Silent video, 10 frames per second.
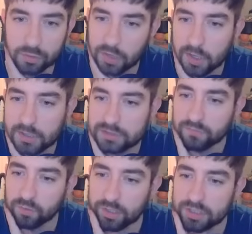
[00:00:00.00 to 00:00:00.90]
cost
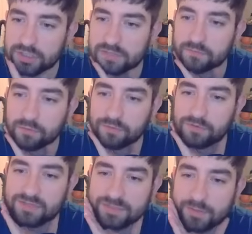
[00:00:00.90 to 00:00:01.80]
for it. You just have to
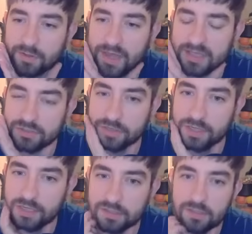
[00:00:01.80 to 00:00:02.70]
reveal a spellcaster in
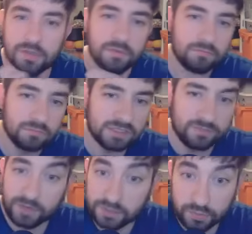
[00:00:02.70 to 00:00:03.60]
hand. Okay. That's
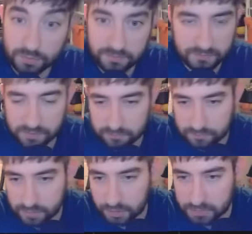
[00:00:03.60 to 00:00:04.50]
very doable for
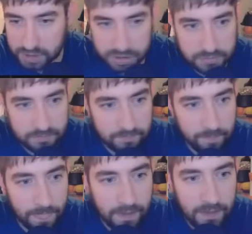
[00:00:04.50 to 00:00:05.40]
Dark Magician.
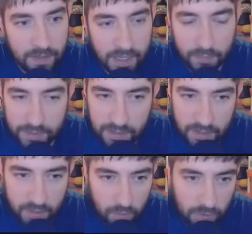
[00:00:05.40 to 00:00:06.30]
Anyway,
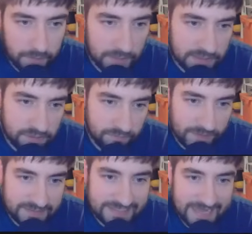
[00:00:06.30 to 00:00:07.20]
when a monster
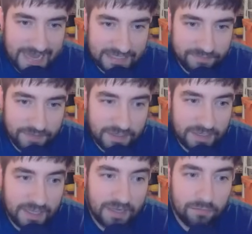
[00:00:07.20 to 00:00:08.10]
effect is
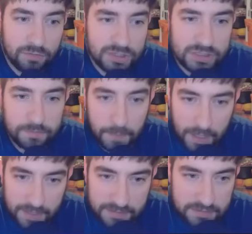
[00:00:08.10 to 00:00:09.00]
activated in
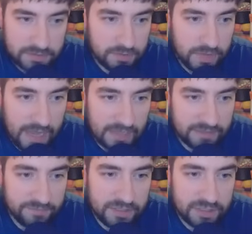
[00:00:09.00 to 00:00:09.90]
response to the
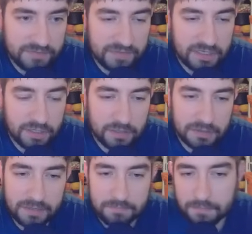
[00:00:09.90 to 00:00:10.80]
activation of a card
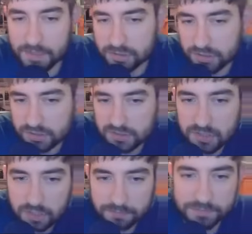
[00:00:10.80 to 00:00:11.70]
that mentions
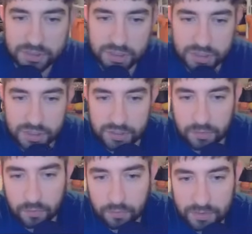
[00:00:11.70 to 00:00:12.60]
Dark Magician
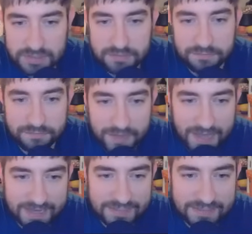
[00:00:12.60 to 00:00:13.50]
or its
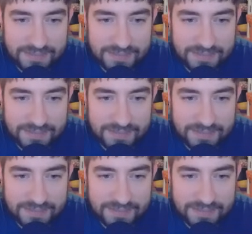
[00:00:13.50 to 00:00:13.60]
effect,